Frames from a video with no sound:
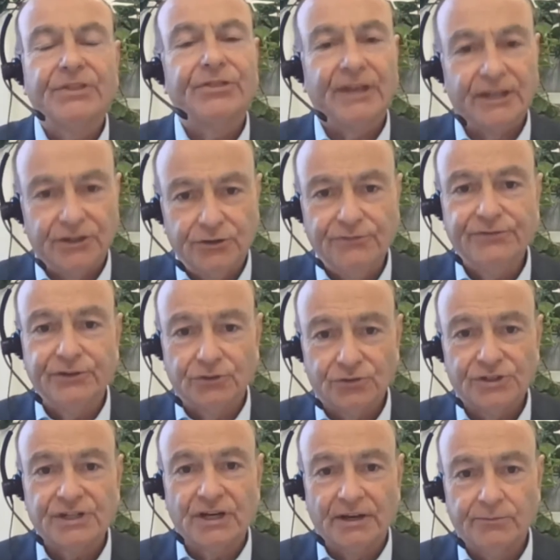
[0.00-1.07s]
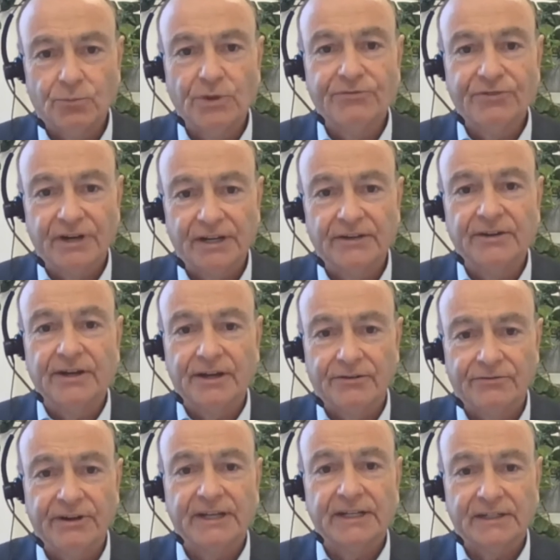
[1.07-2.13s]
Thank you for your time. We really
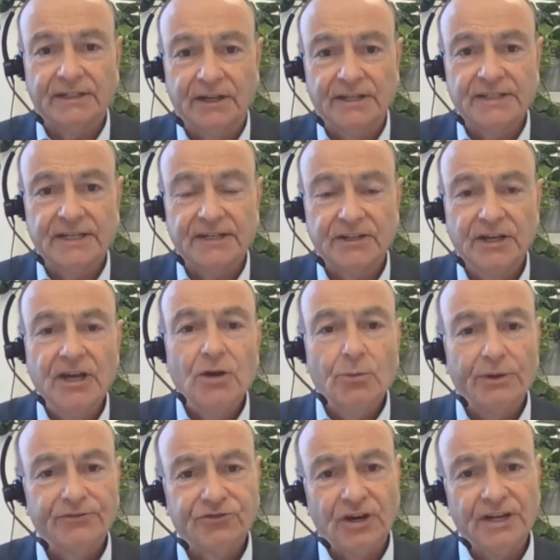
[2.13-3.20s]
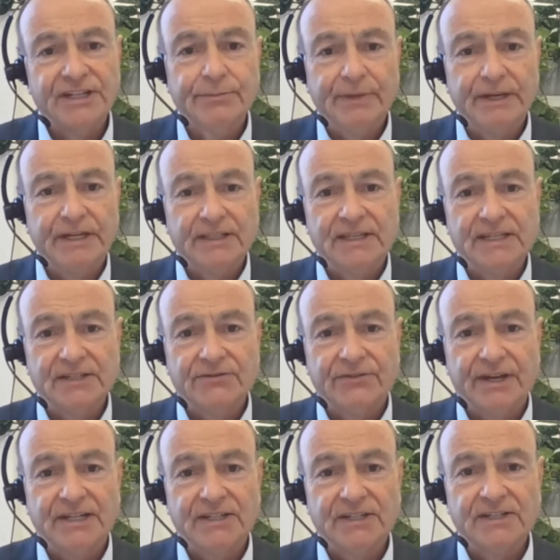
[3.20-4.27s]
recognize it. We've tried to make these
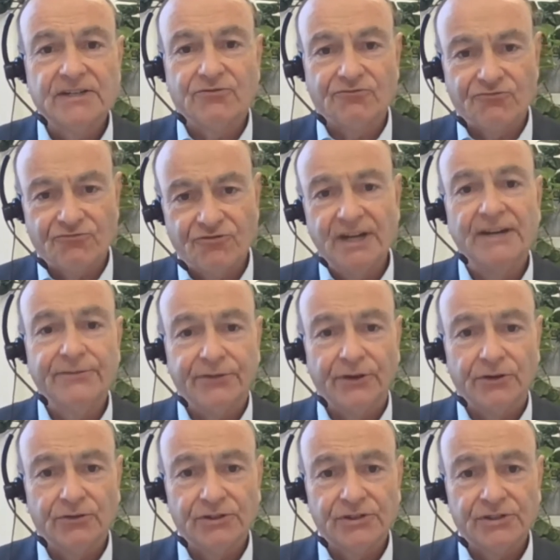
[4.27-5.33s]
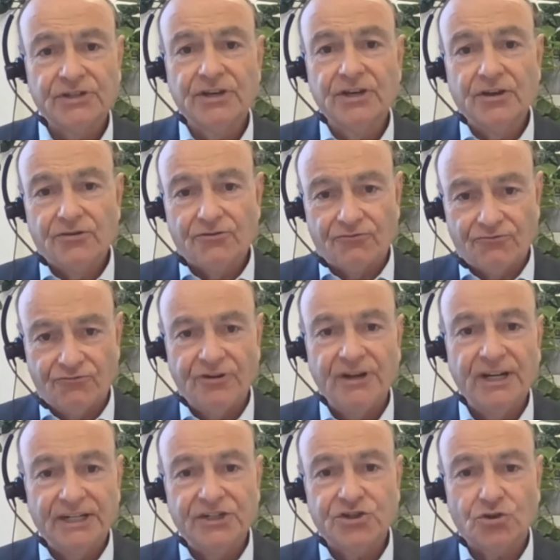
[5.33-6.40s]
events really focused,
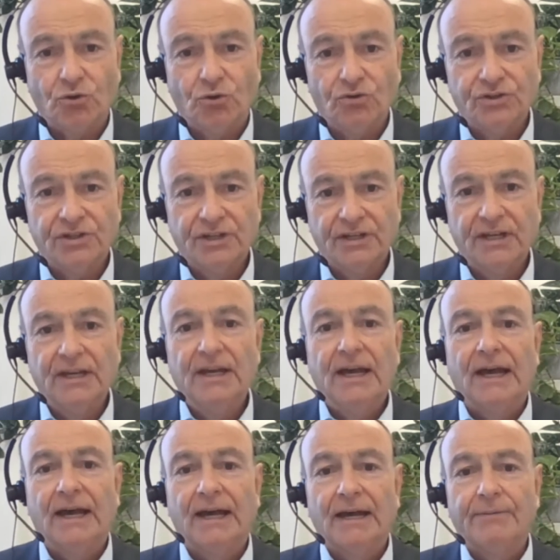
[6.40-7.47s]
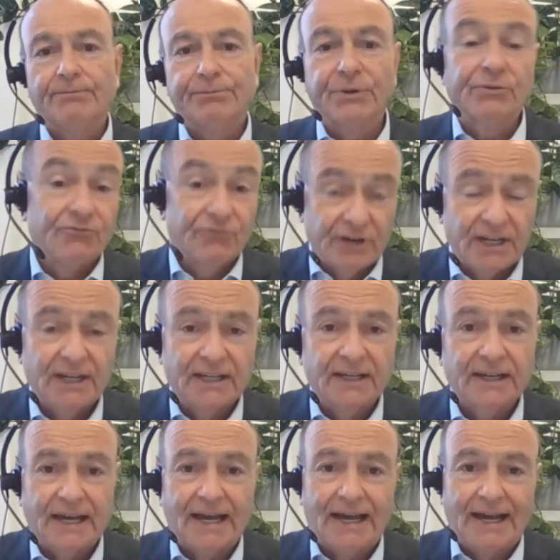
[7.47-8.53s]
really short, but
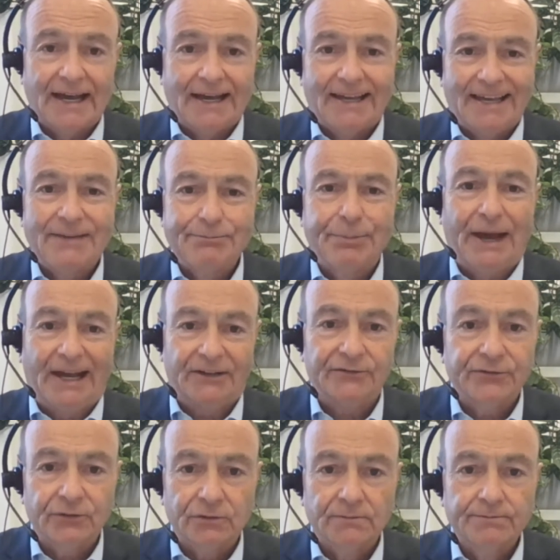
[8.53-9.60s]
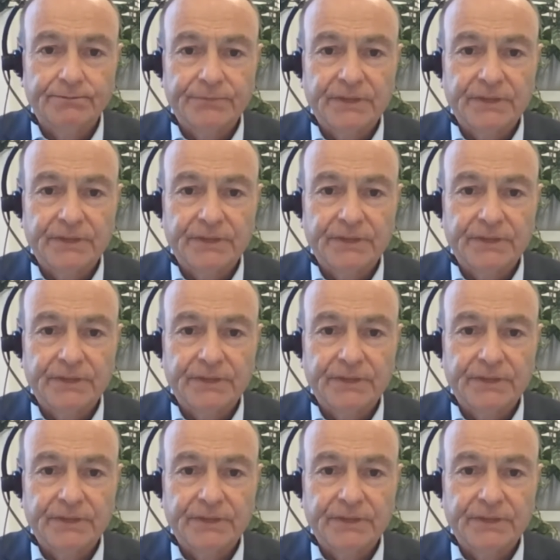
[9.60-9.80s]
really impactful.